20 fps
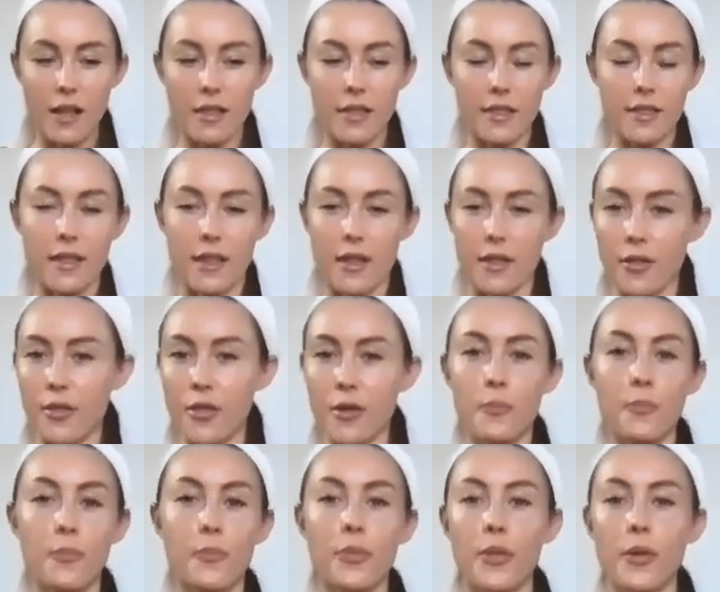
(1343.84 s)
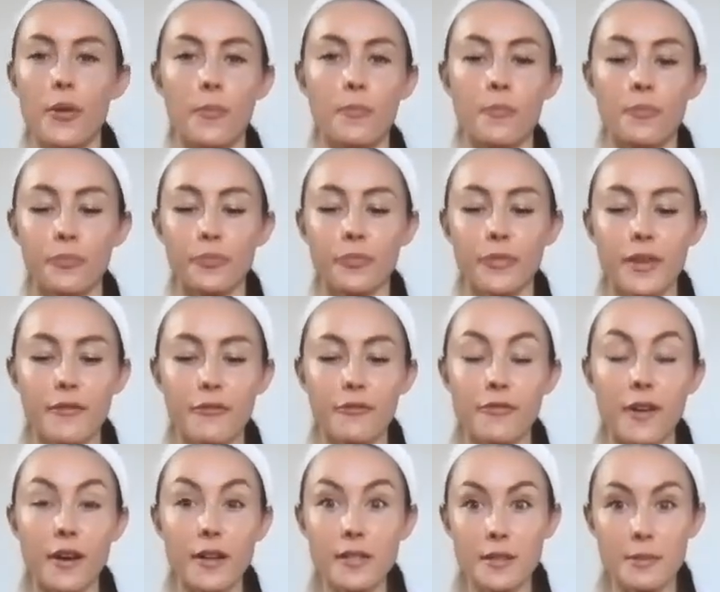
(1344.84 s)
the
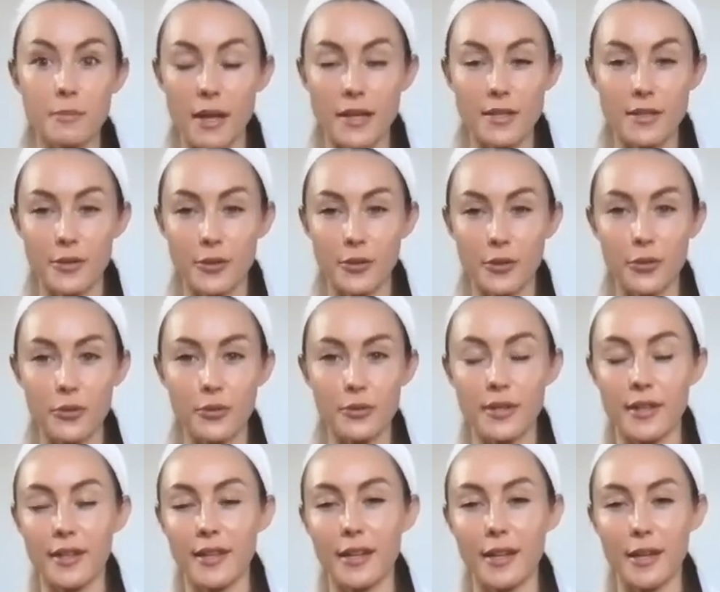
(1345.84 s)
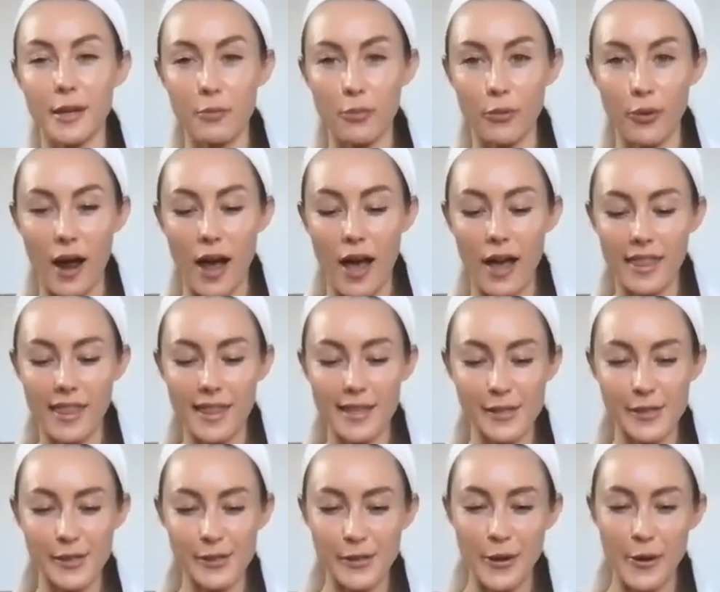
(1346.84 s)
fundamental Kundalini breath.
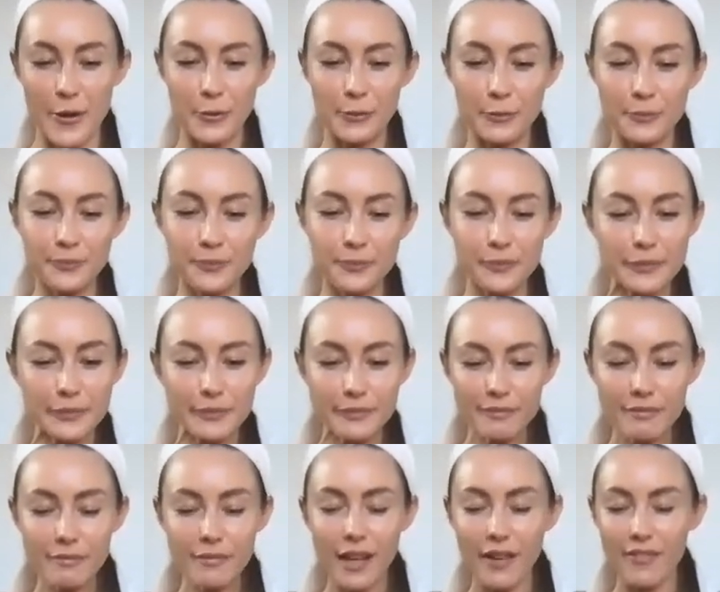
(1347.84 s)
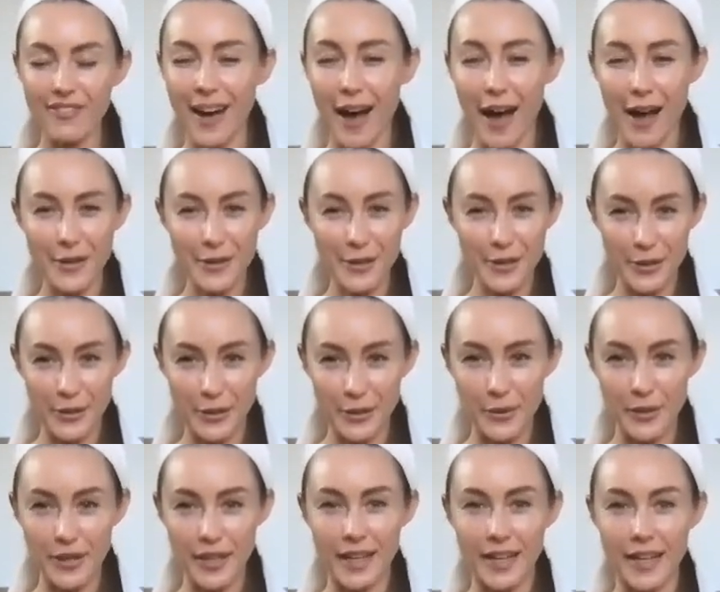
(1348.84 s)
So I've got to
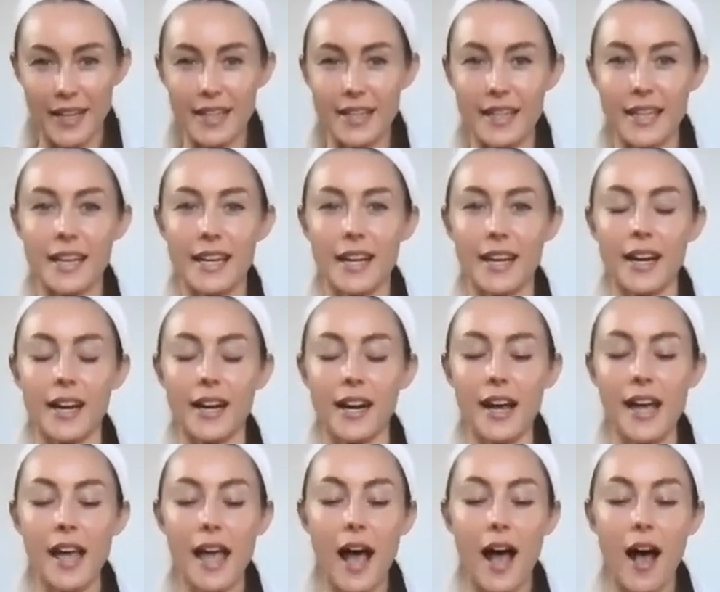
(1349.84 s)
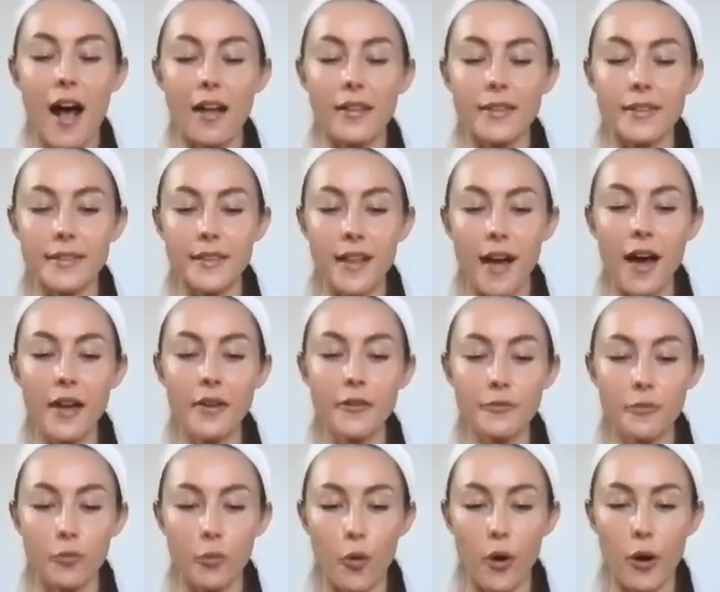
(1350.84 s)
include it in here. A lot
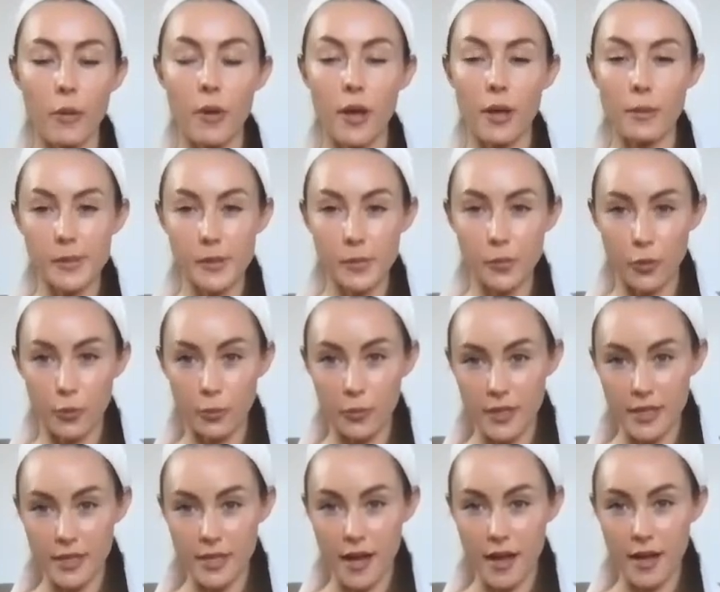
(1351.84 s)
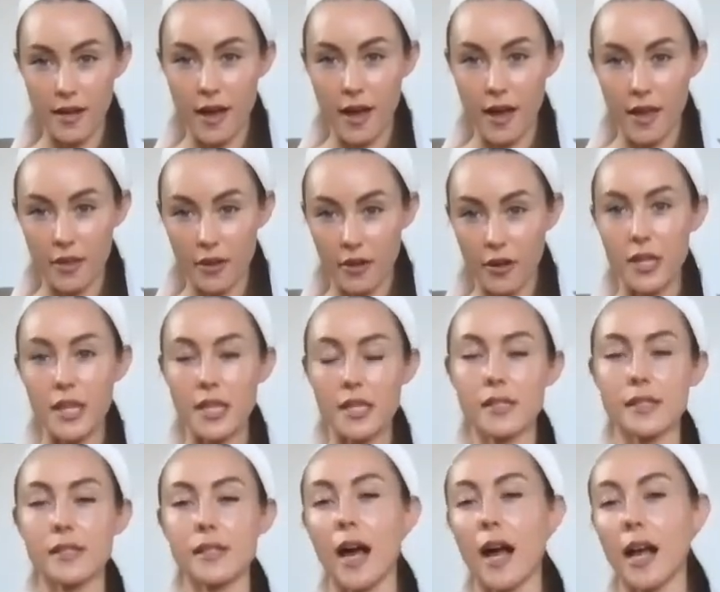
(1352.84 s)
of warm-ups will be done either in the
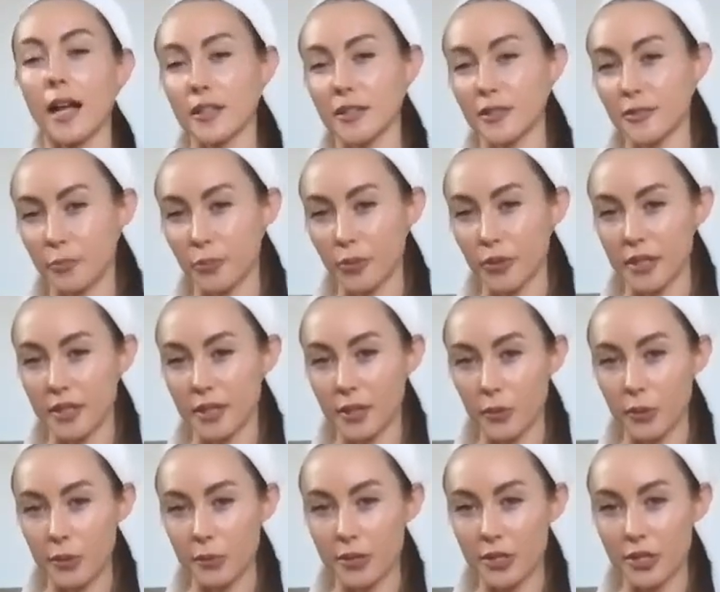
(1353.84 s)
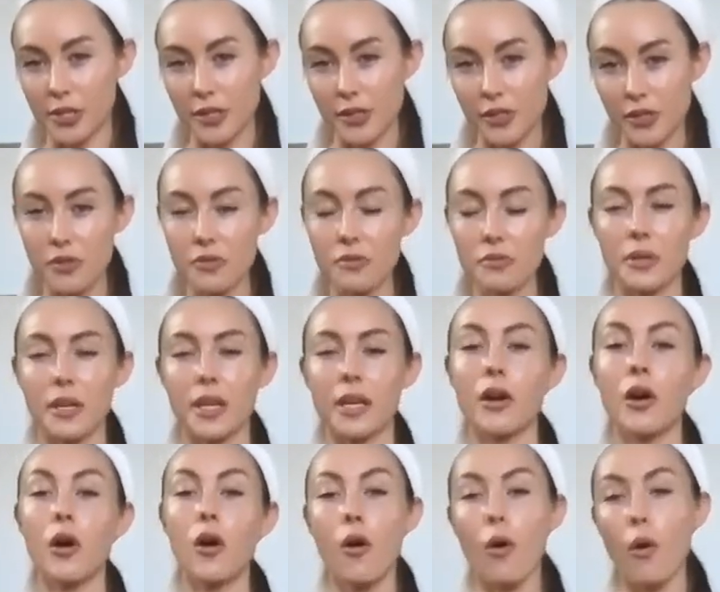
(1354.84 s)
style of breathing we were just
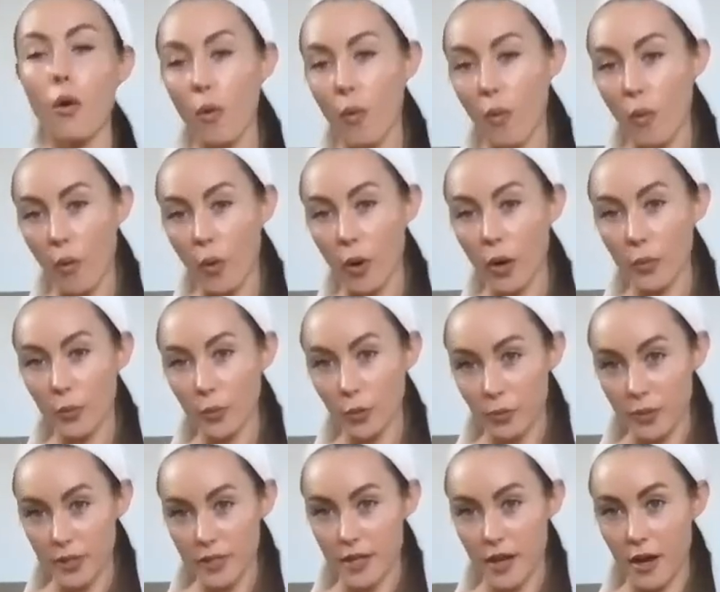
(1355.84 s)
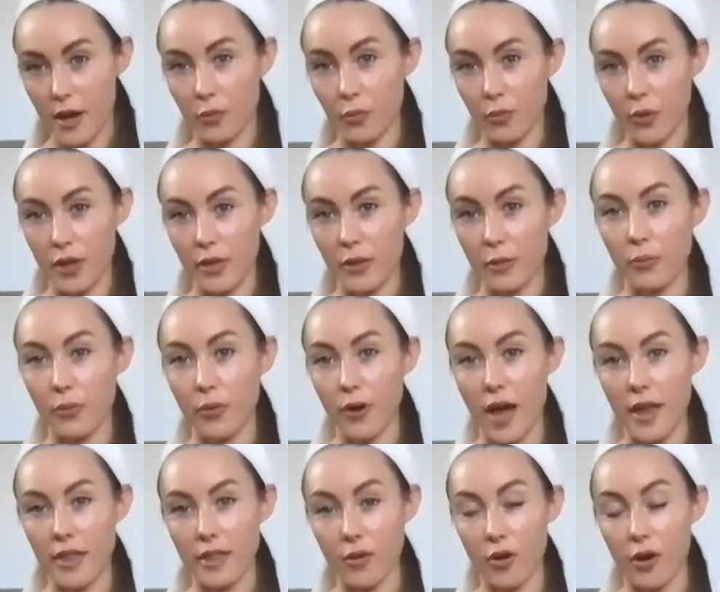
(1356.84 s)
doing, or will be done with a
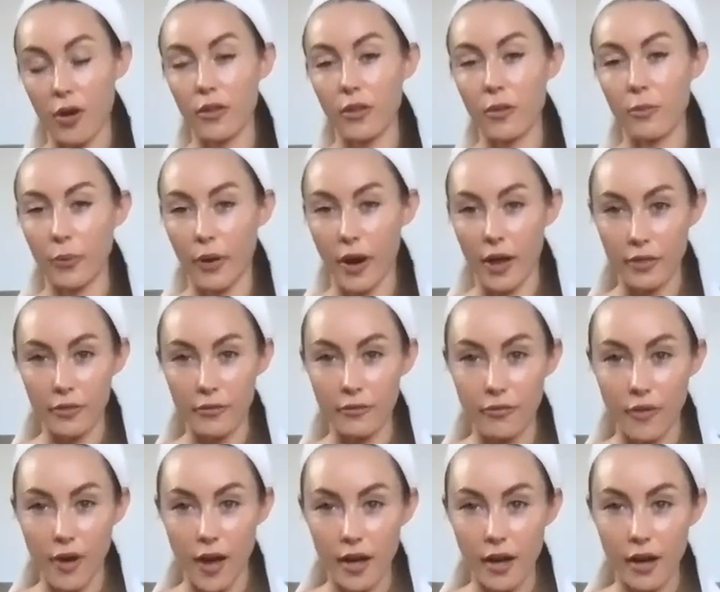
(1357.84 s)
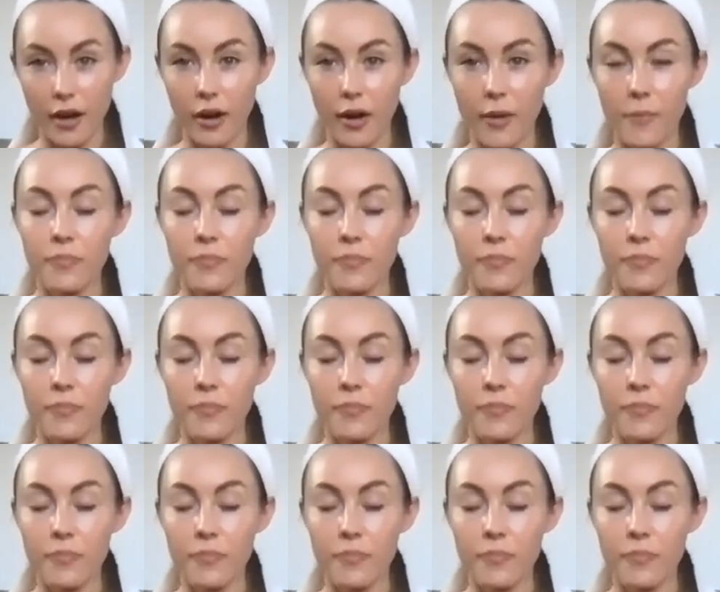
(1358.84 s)
breath called the breath of fire.